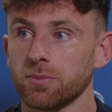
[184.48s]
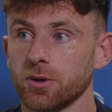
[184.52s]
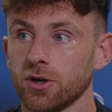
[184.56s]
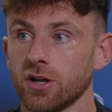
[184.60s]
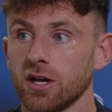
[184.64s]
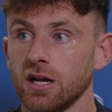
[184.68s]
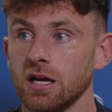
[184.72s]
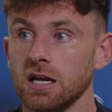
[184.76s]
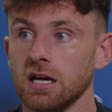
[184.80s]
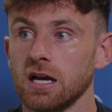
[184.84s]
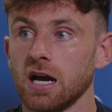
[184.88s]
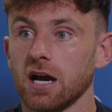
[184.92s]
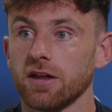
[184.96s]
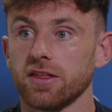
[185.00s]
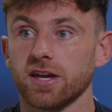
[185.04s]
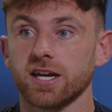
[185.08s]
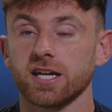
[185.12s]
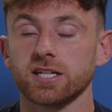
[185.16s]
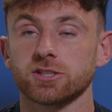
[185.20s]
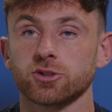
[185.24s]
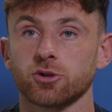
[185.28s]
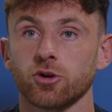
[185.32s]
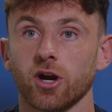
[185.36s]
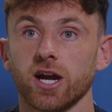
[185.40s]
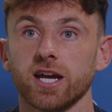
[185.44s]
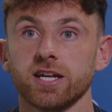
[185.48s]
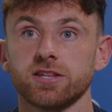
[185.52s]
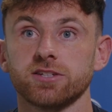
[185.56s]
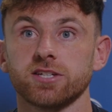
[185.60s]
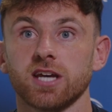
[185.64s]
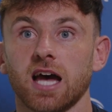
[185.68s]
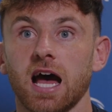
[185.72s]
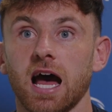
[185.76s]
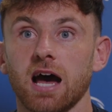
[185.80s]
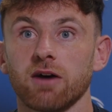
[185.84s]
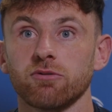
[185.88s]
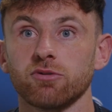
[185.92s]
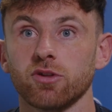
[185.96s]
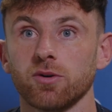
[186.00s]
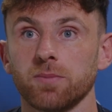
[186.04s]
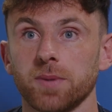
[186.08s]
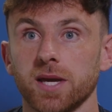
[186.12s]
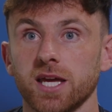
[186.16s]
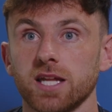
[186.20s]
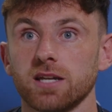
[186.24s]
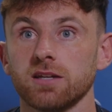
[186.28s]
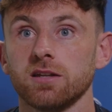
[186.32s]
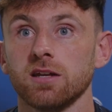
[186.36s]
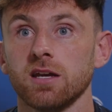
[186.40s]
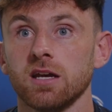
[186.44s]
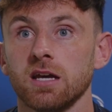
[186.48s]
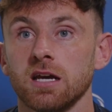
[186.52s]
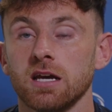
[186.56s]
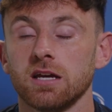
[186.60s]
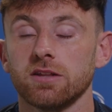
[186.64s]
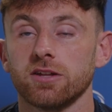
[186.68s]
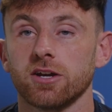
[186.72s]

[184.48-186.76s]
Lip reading: But I think it's great to have them in.